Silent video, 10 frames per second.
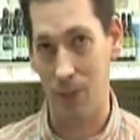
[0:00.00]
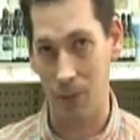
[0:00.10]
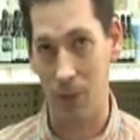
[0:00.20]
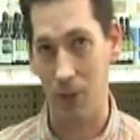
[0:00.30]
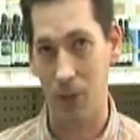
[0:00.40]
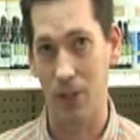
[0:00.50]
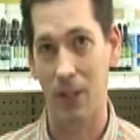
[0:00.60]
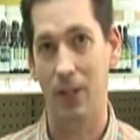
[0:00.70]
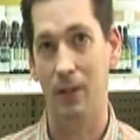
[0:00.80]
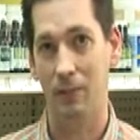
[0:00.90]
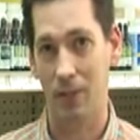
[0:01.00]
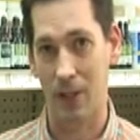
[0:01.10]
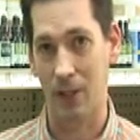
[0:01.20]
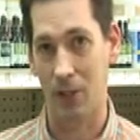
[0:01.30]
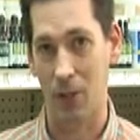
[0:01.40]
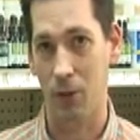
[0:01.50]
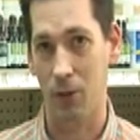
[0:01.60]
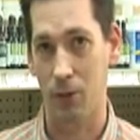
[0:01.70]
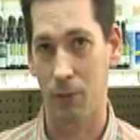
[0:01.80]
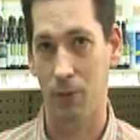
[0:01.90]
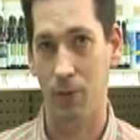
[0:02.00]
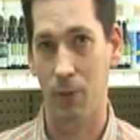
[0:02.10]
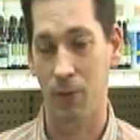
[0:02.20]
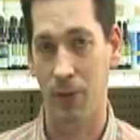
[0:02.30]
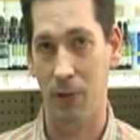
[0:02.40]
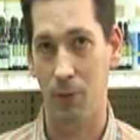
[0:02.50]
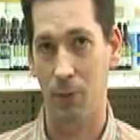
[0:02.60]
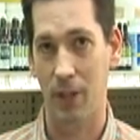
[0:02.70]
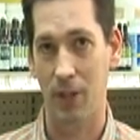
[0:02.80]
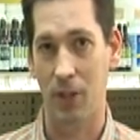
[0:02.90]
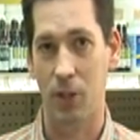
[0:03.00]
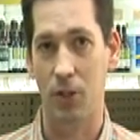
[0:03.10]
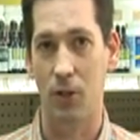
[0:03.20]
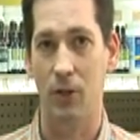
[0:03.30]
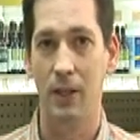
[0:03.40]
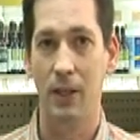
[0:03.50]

using it and consult your favorite practitioner.